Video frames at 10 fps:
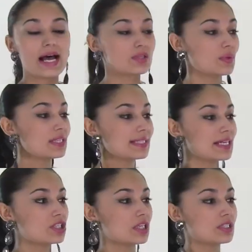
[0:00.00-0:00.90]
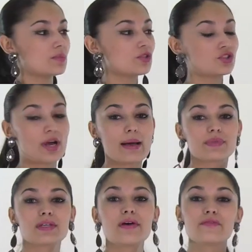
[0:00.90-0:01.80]
as well as the adjustable
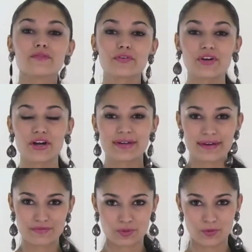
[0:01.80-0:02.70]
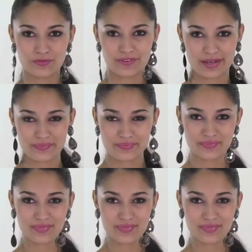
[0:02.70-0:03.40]
straps for a very comfortable fit.